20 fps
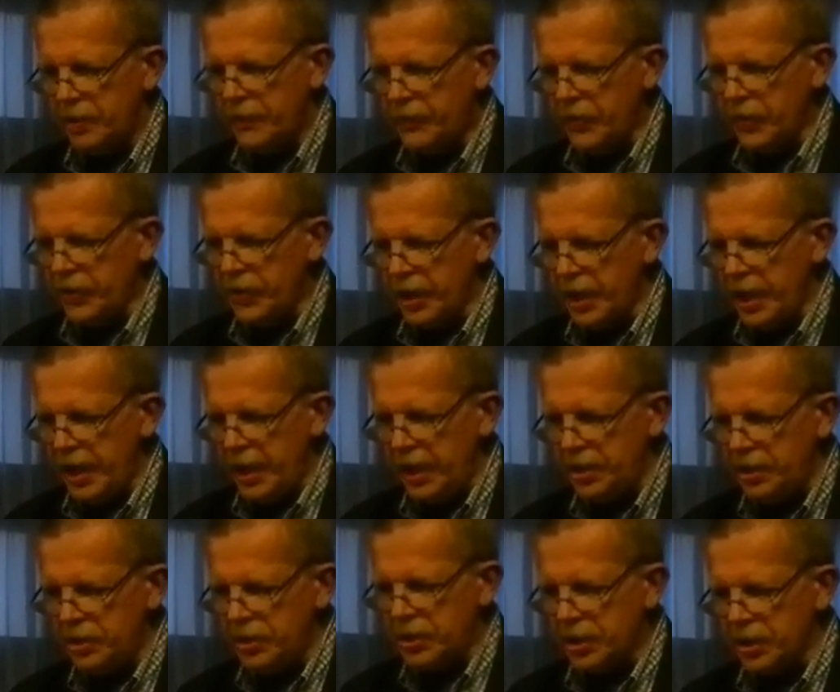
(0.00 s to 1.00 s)
for the
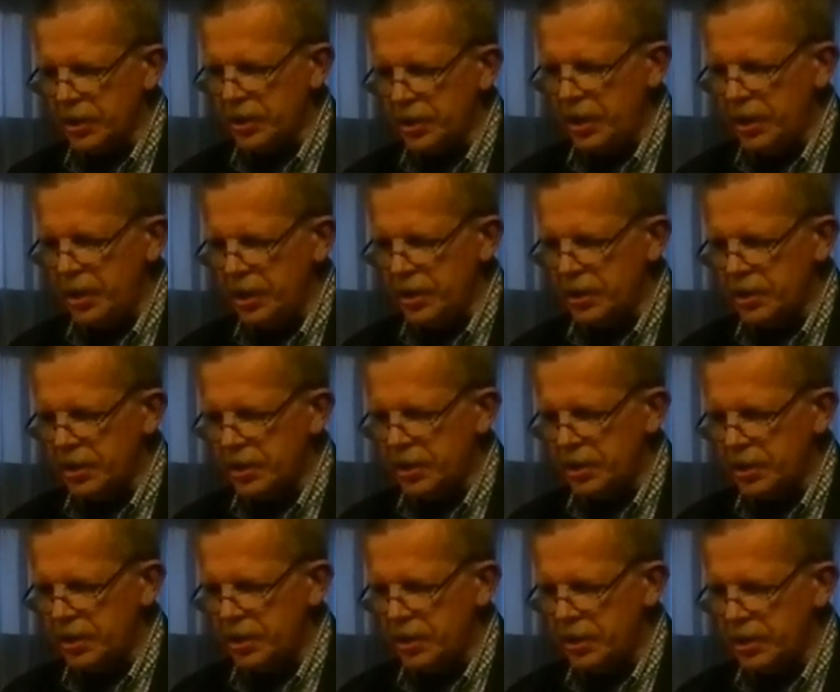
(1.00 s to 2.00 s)
engine
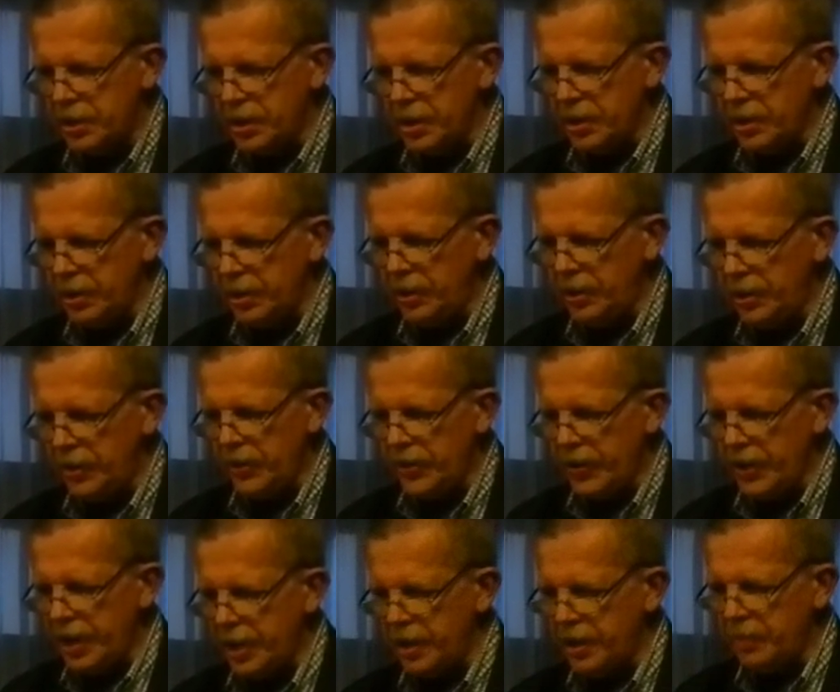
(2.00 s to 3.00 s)
is still
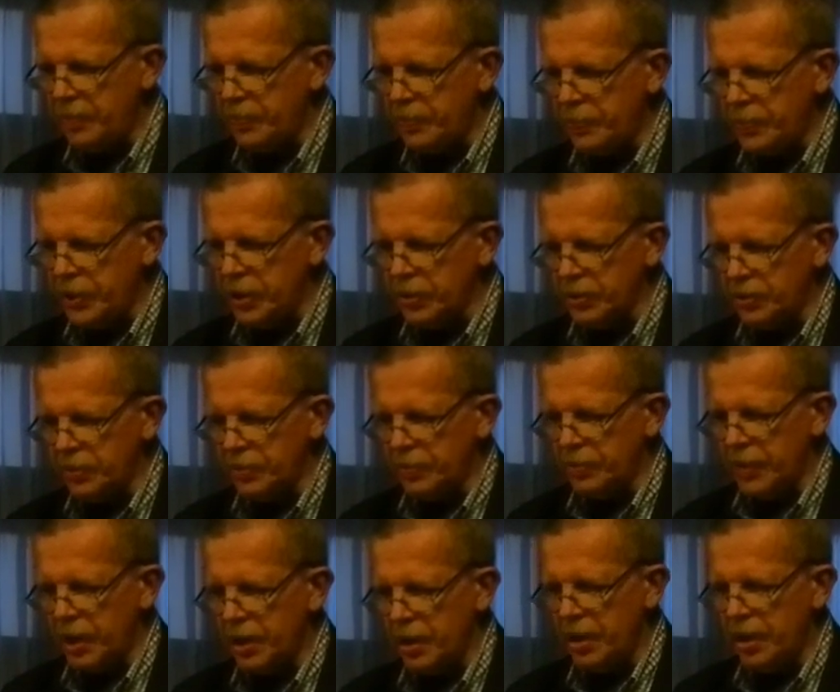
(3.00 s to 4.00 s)
they
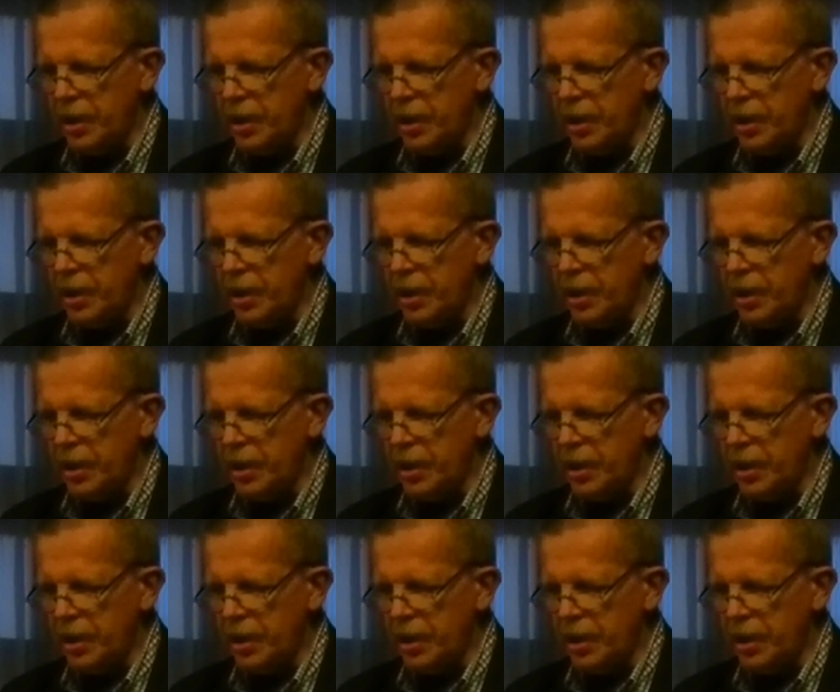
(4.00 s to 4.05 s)
bloom.